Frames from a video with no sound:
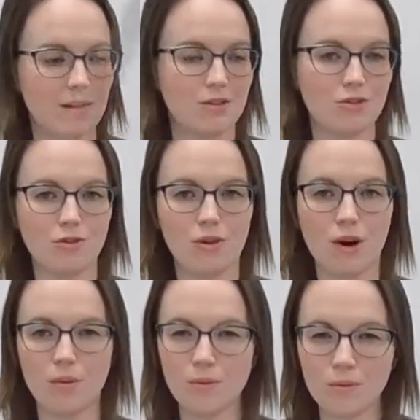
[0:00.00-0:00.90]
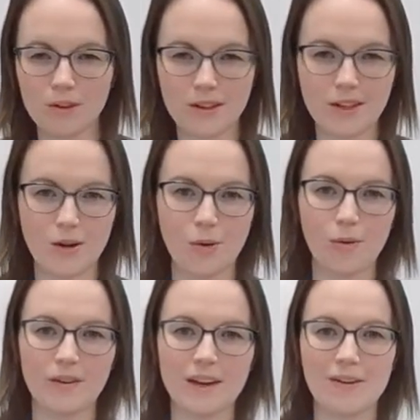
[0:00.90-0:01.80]
Make sure you are really
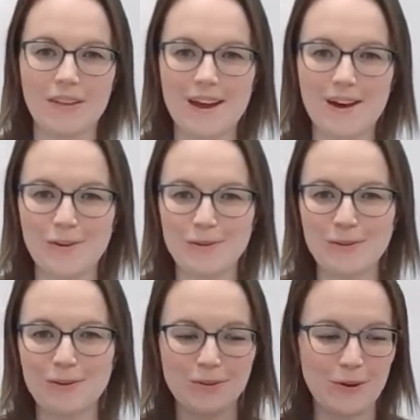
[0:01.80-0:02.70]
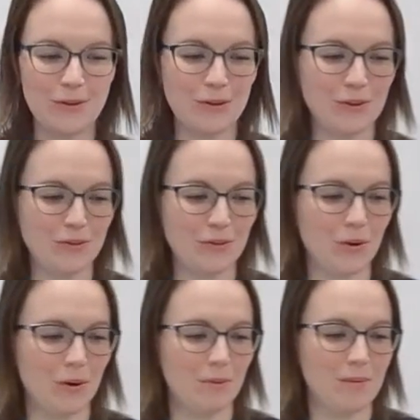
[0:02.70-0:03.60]
holding out that whole note for all
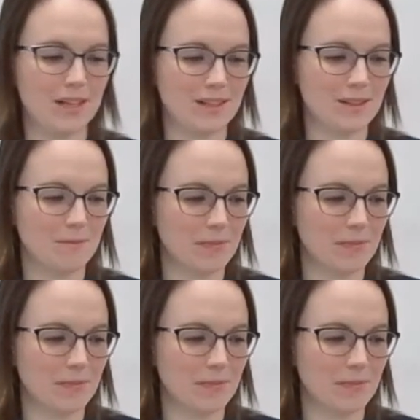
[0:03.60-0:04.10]
4 beats.